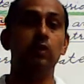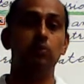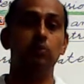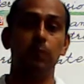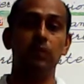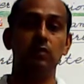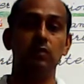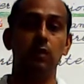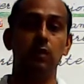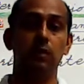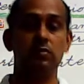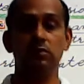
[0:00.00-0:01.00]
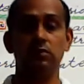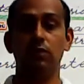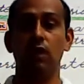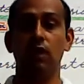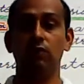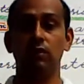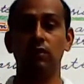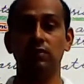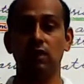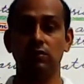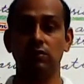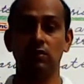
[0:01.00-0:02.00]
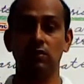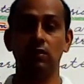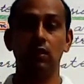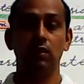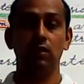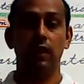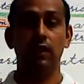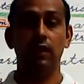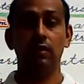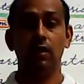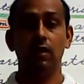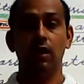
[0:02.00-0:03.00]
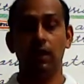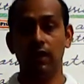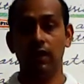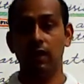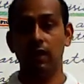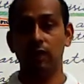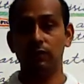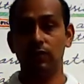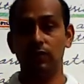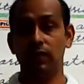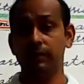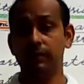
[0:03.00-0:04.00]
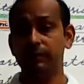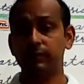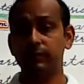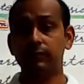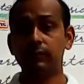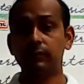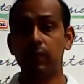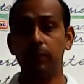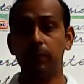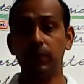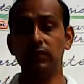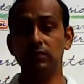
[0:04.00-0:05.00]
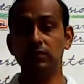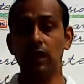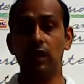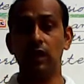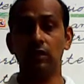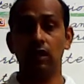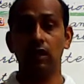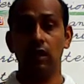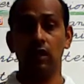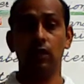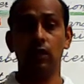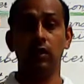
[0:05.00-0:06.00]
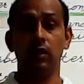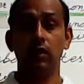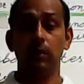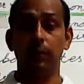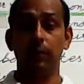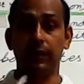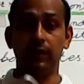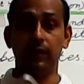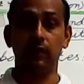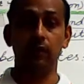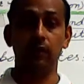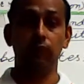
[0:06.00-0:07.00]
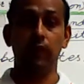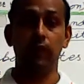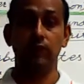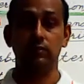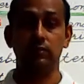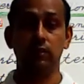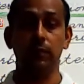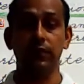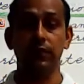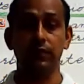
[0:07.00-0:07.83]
so please send message me after this lesson. And again I am saying, please start our practical files completed.